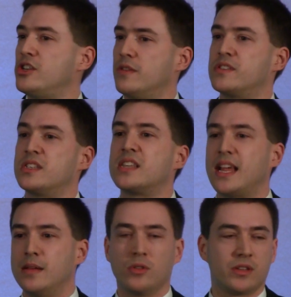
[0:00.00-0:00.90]
of
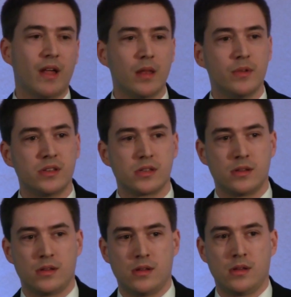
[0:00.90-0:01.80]
sustainable development.
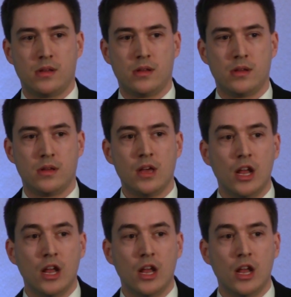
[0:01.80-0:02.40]
It